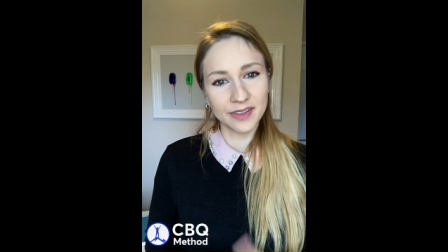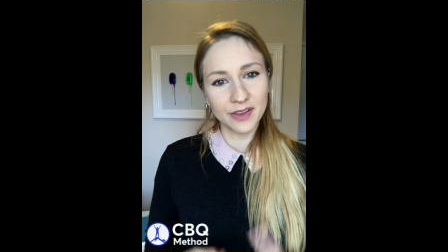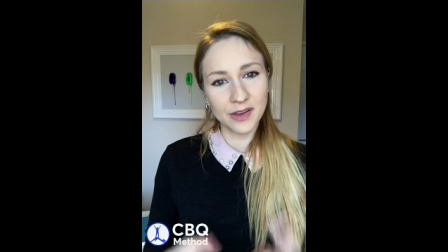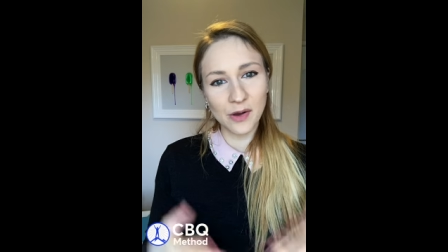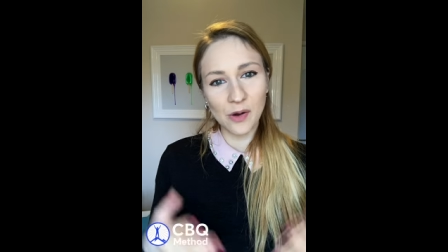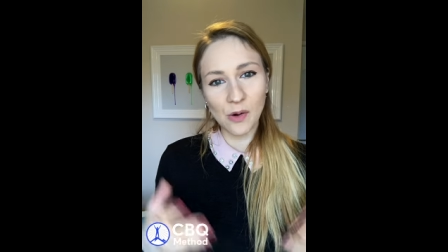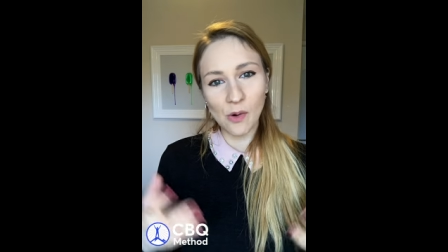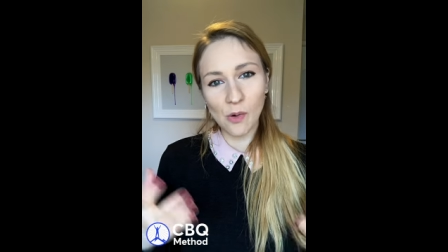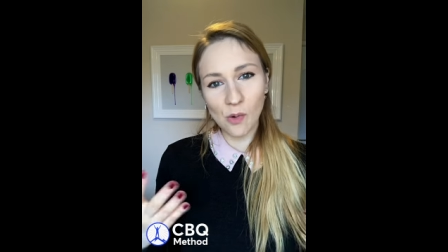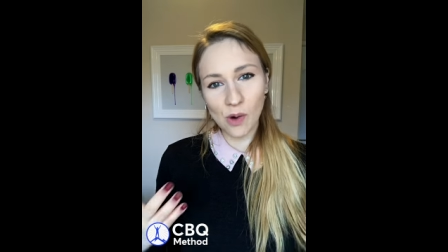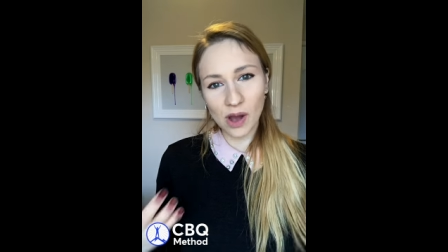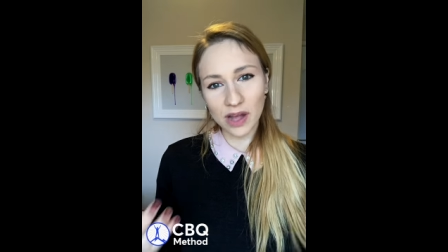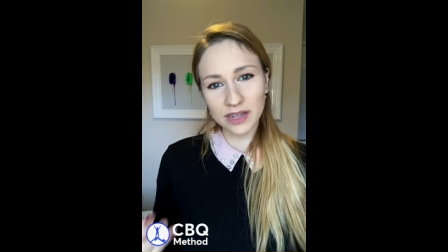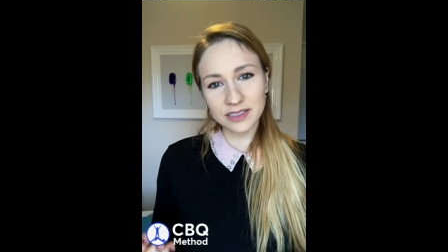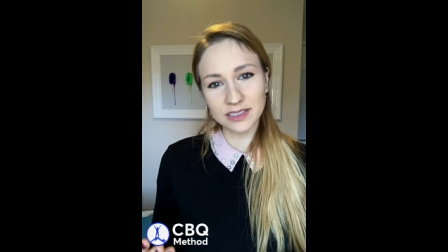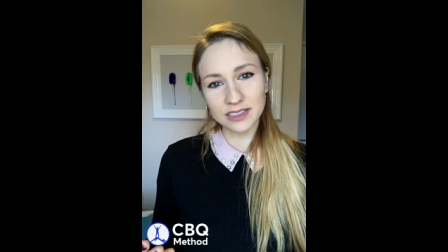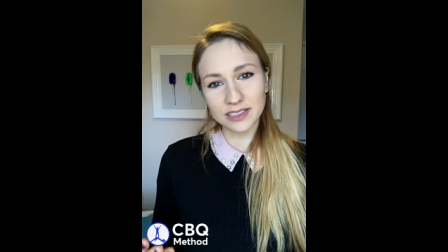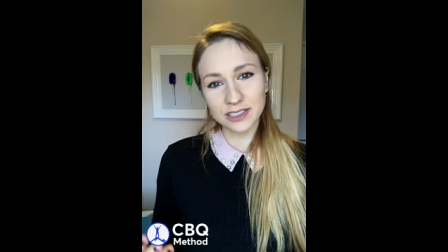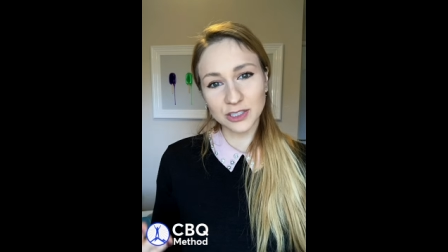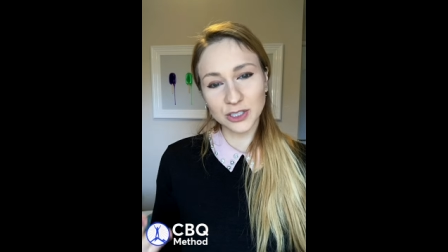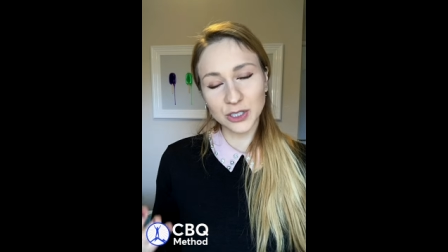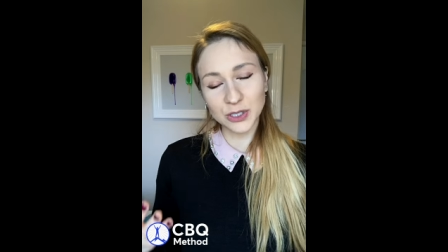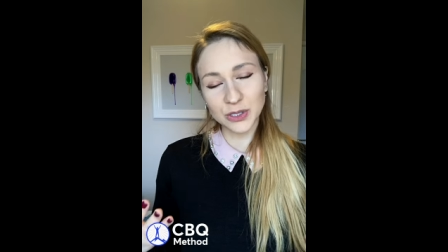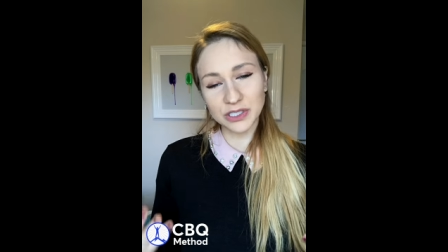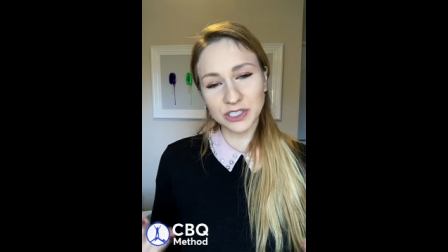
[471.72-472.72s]
What
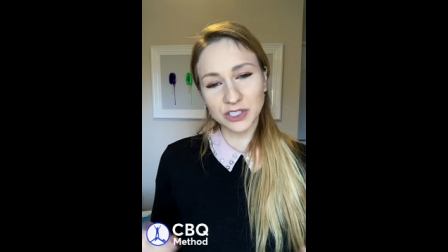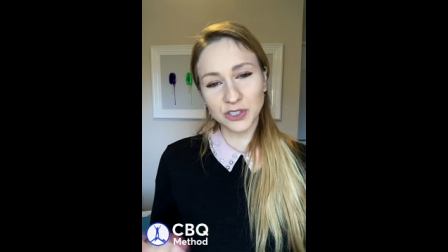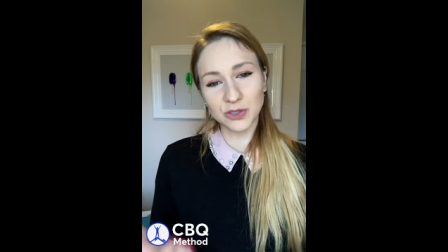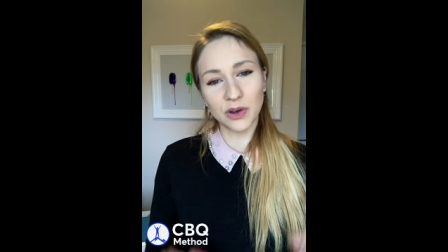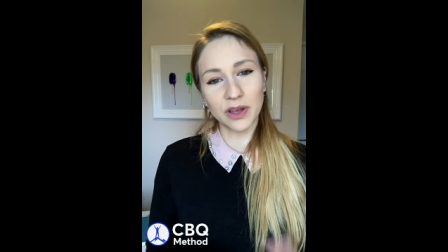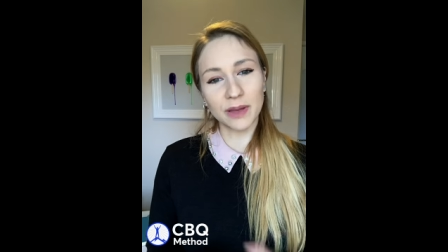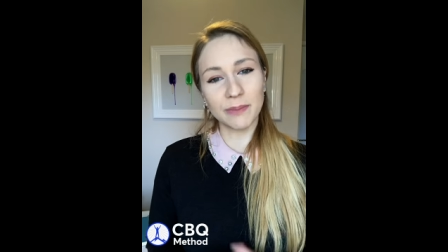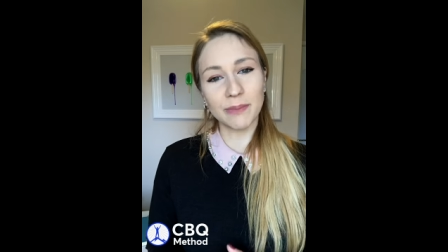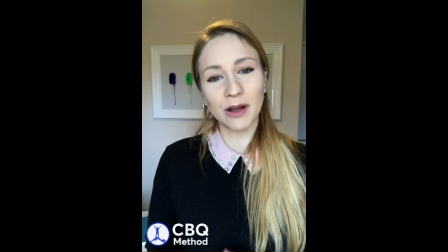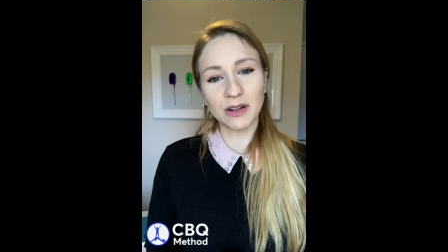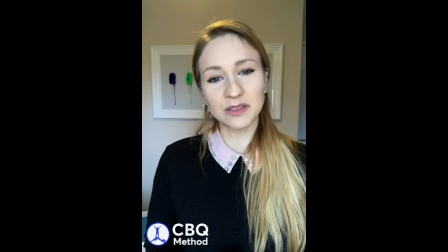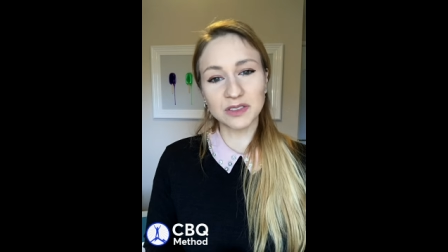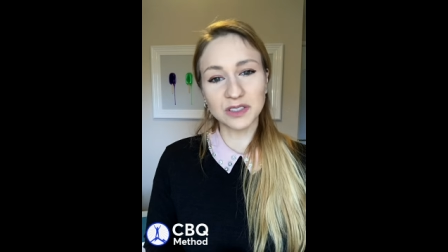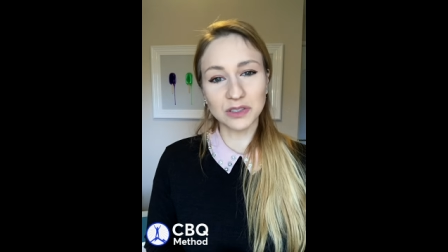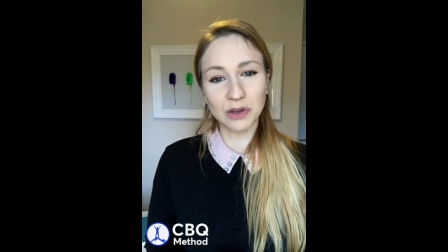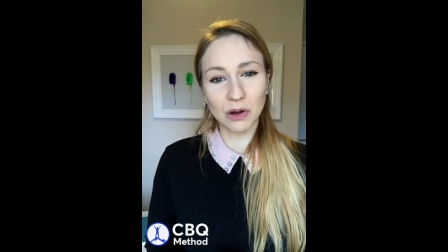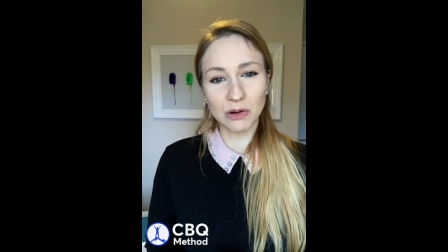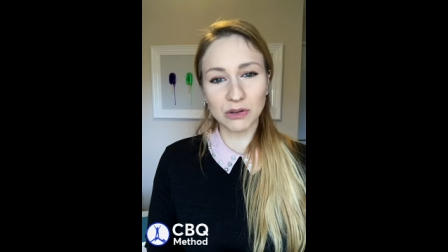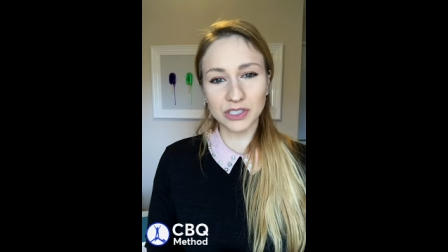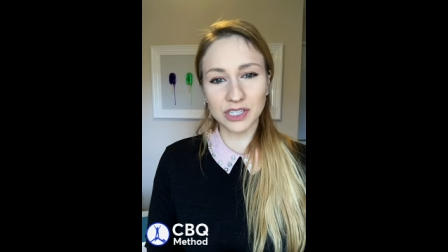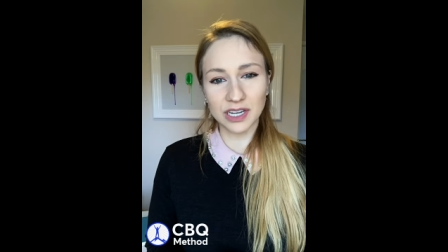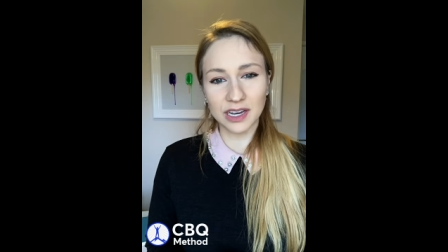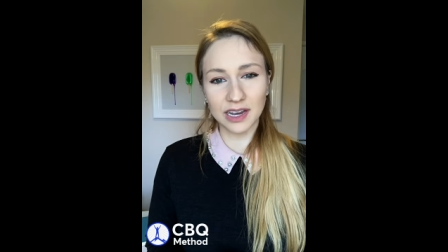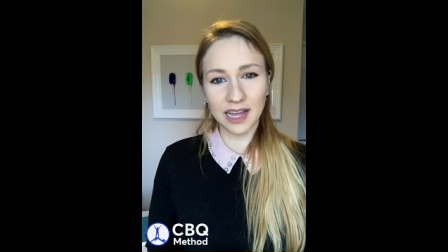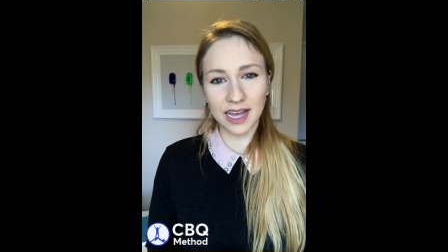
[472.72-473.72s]
do you enjoy about
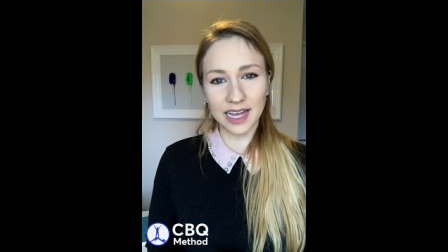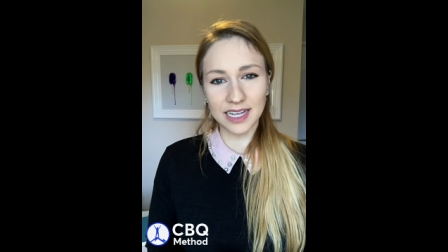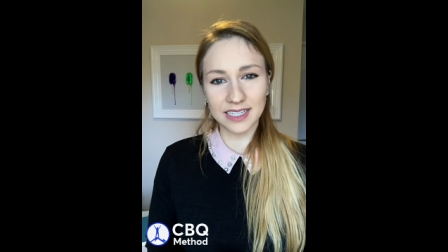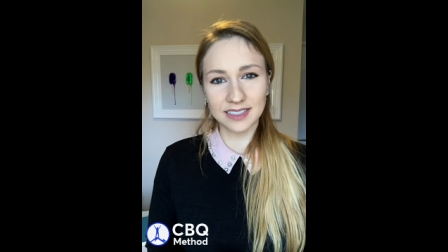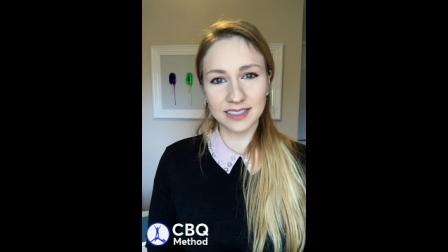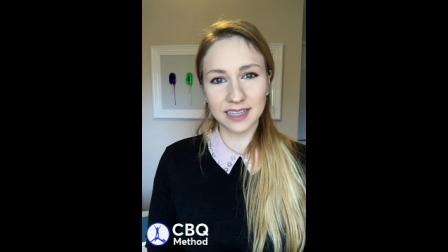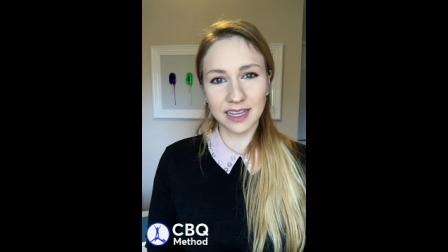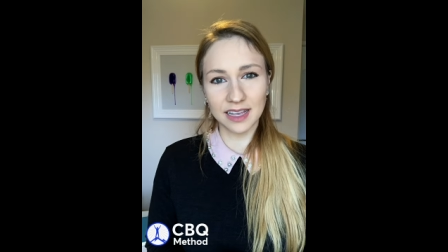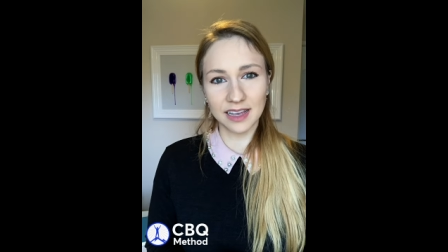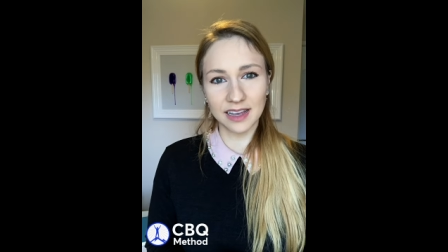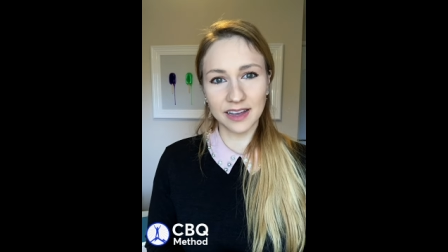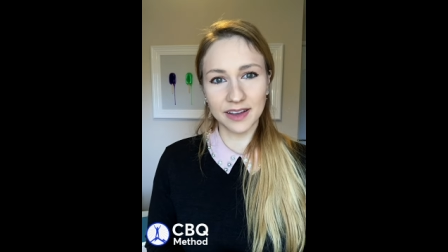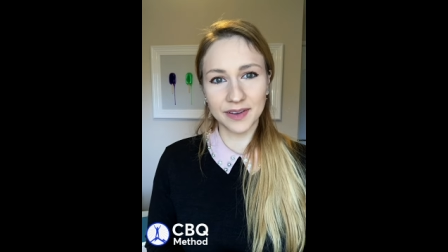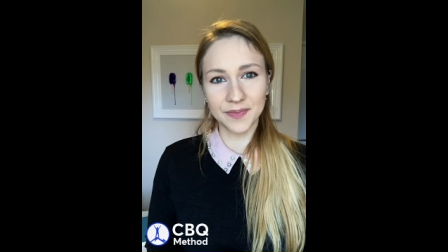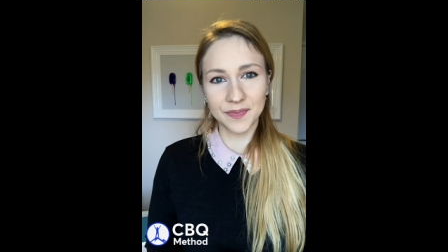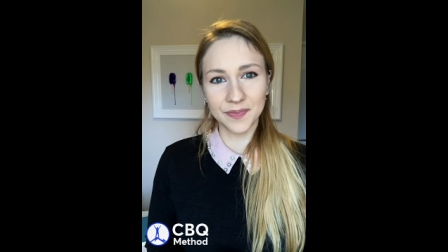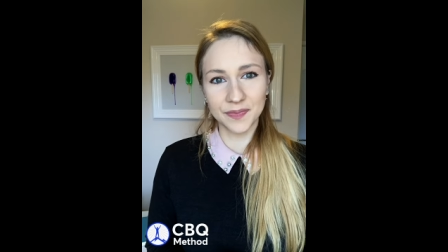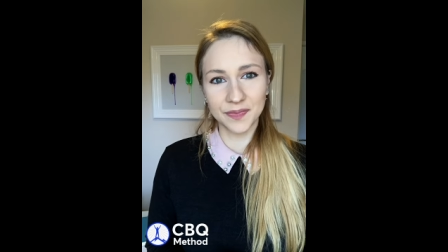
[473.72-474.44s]
socializing?